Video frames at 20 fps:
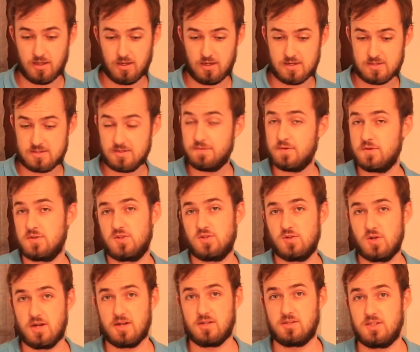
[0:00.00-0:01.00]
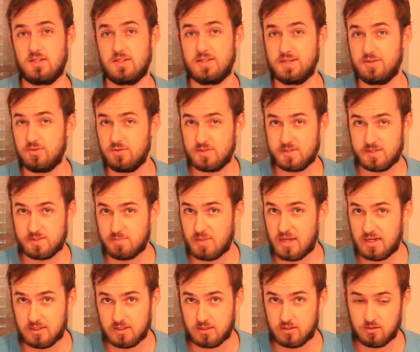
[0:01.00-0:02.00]
a different strategy that uses
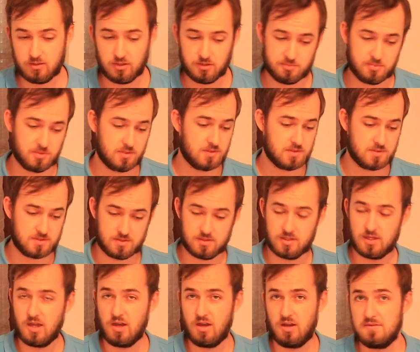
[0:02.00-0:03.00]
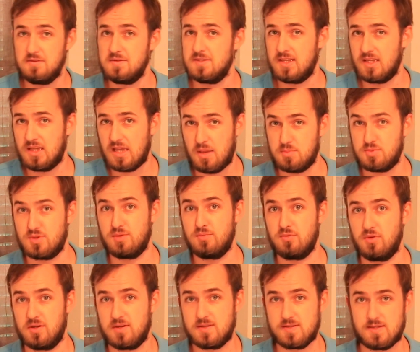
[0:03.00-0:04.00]
money a lot, because obviously capturing
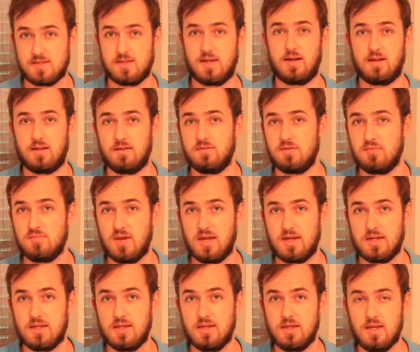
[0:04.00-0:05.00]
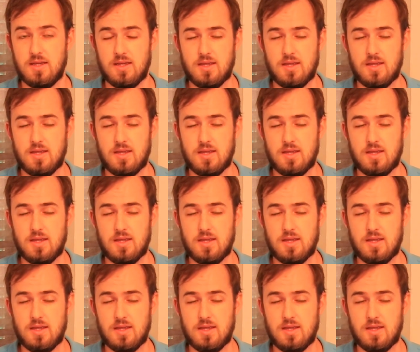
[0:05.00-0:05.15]
workers is going to give you money.